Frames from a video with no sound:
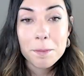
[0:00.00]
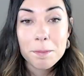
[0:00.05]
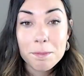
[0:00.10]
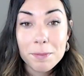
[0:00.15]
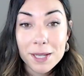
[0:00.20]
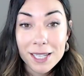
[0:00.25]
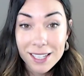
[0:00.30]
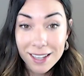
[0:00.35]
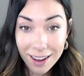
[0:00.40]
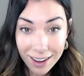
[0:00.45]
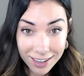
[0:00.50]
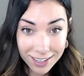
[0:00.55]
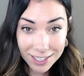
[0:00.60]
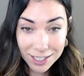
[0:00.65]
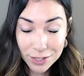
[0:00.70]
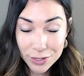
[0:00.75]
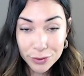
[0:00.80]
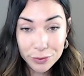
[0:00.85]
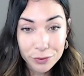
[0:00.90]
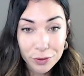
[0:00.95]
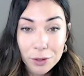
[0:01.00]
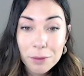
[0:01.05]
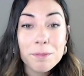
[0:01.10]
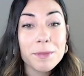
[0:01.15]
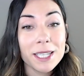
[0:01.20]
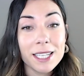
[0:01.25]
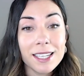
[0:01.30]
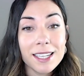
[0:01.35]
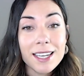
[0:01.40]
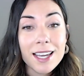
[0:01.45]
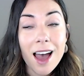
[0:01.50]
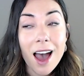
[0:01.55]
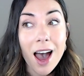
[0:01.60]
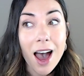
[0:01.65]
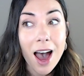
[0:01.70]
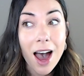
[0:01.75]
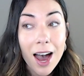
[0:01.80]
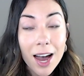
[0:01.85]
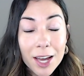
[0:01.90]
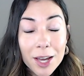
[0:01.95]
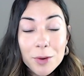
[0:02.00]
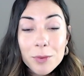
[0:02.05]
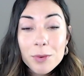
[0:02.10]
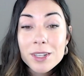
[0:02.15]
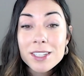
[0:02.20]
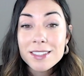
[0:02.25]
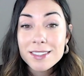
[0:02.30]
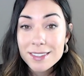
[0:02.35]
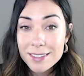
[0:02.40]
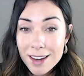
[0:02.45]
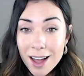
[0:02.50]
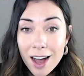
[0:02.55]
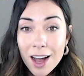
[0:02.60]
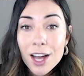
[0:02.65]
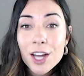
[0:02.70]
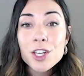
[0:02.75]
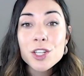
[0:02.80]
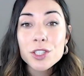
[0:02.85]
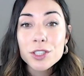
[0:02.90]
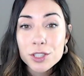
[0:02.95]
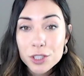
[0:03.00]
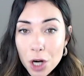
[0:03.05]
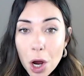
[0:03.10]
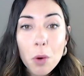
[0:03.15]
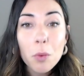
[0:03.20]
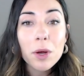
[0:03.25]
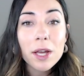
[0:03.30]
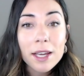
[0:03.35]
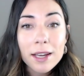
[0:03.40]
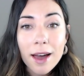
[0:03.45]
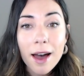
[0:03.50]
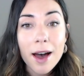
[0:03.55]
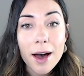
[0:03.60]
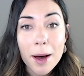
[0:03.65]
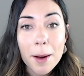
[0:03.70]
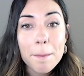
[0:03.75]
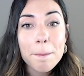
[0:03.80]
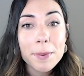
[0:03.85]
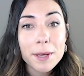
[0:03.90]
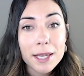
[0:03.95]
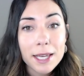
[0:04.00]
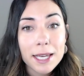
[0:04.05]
Because for me, I was not showing up